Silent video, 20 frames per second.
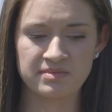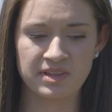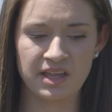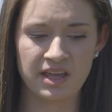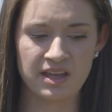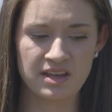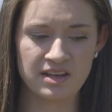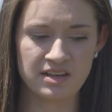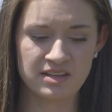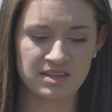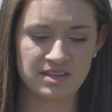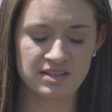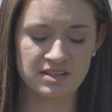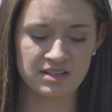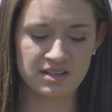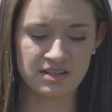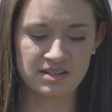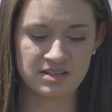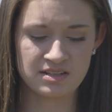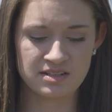laying in the
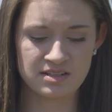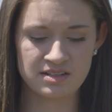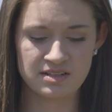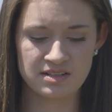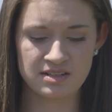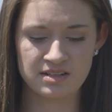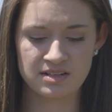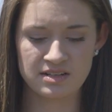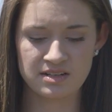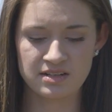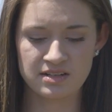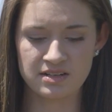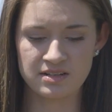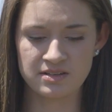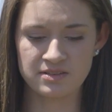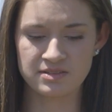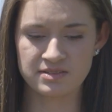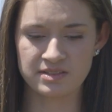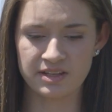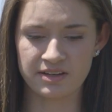ditch. It
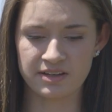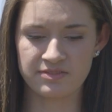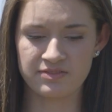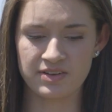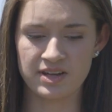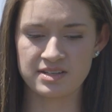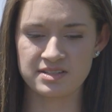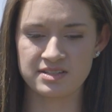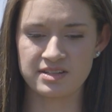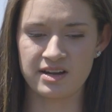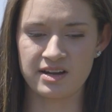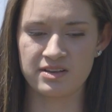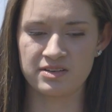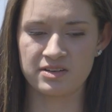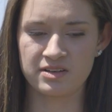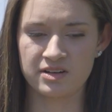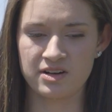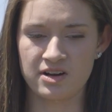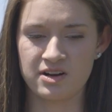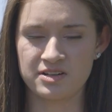was like face down,
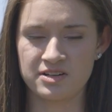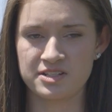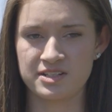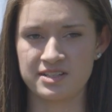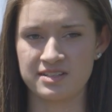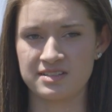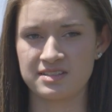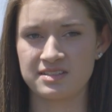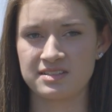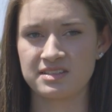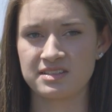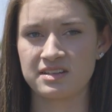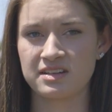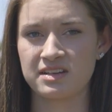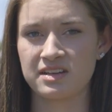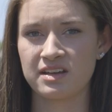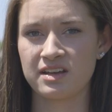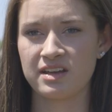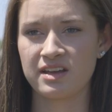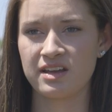unconscious,
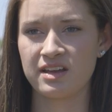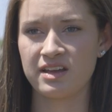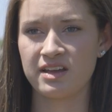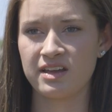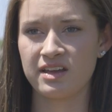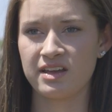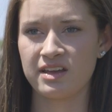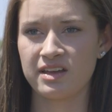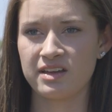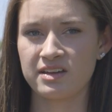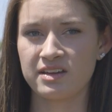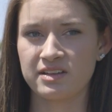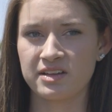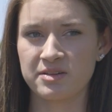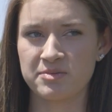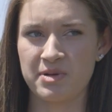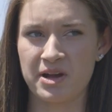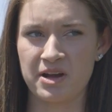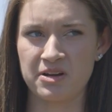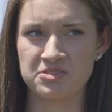
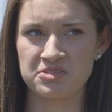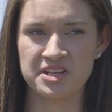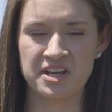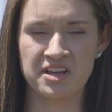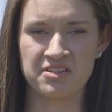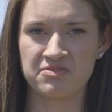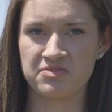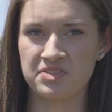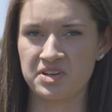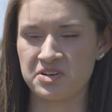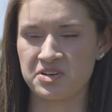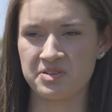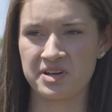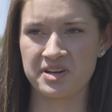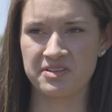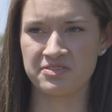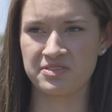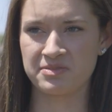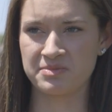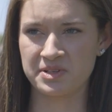about 10 feet
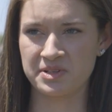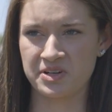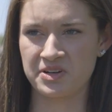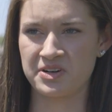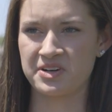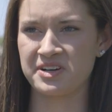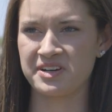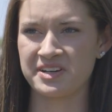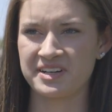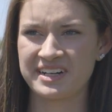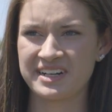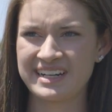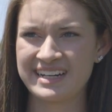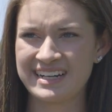away from the car.